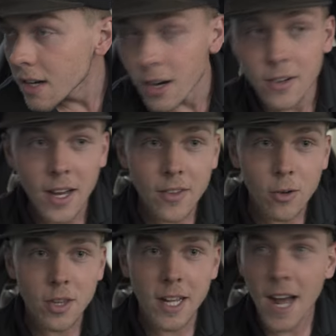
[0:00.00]
Are you down there
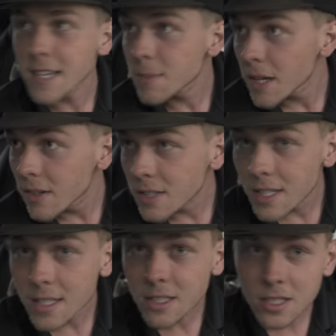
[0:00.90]
with the gas pedal and
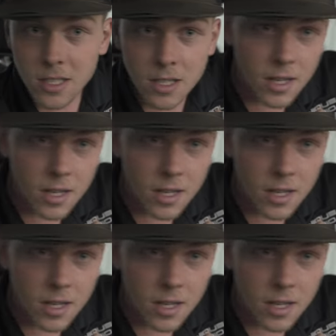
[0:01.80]
Ash?